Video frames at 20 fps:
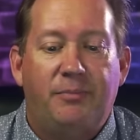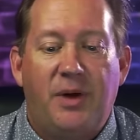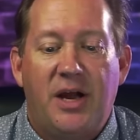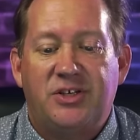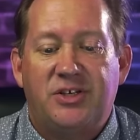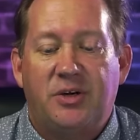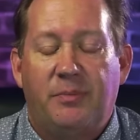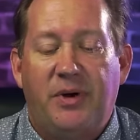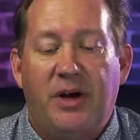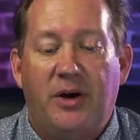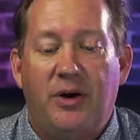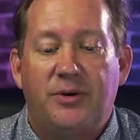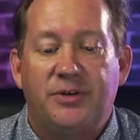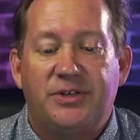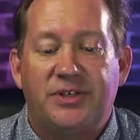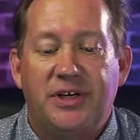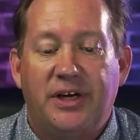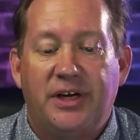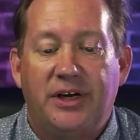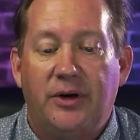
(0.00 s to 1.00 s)

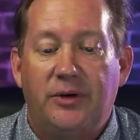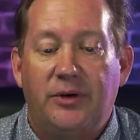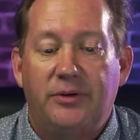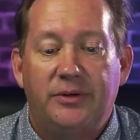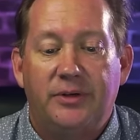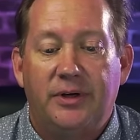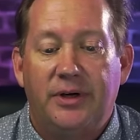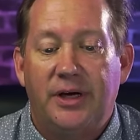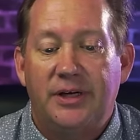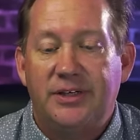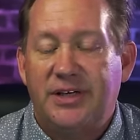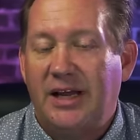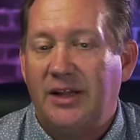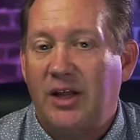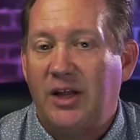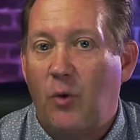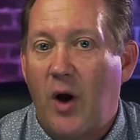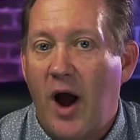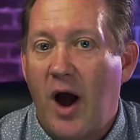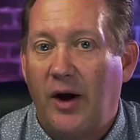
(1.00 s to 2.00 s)
Shapiro's deal,
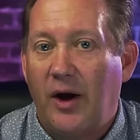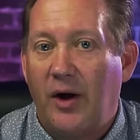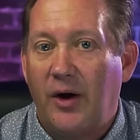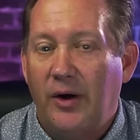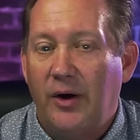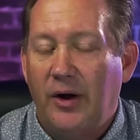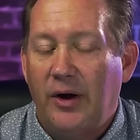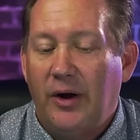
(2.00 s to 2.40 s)
Daily Wire.